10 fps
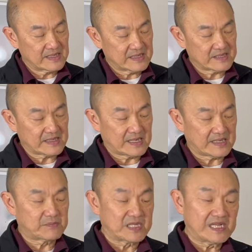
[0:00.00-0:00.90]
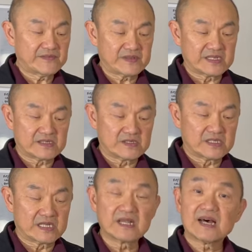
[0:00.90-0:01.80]
I believe that
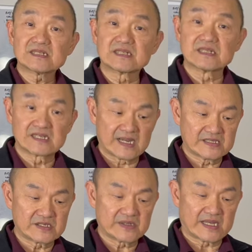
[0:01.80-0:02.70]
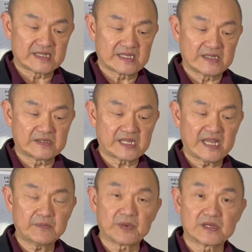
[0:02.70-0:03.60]
the last is designed so that the
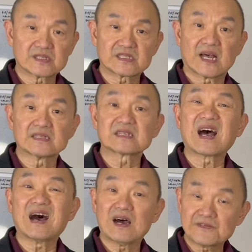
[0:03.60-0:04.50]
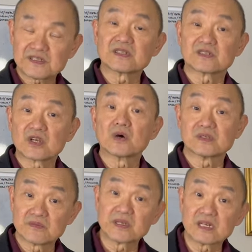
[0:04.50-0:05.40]
taper starts after the toes
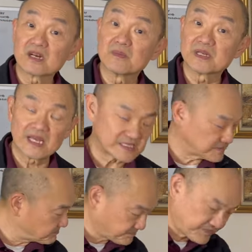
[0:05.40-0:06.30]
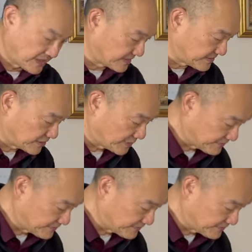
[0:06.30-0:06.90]
have been accommodated. I think you'll be